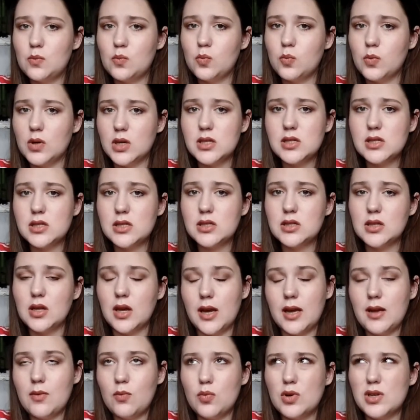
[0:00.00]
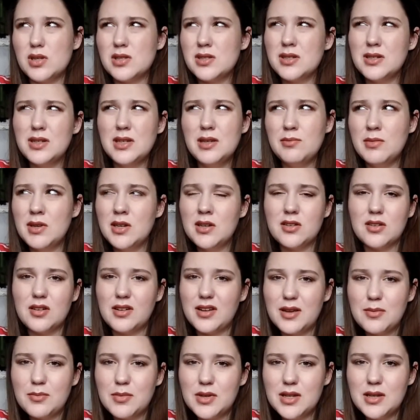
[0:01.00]
was anemic or
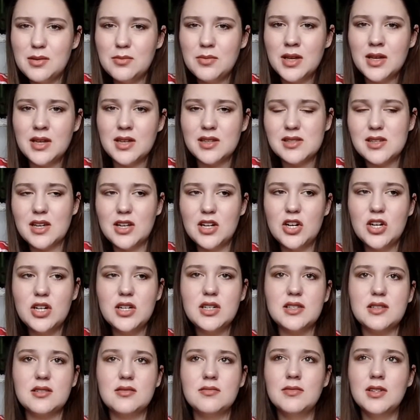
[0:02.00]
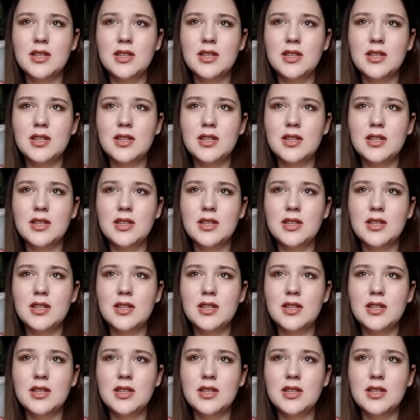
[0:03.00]
am anemic. It's kind of hard to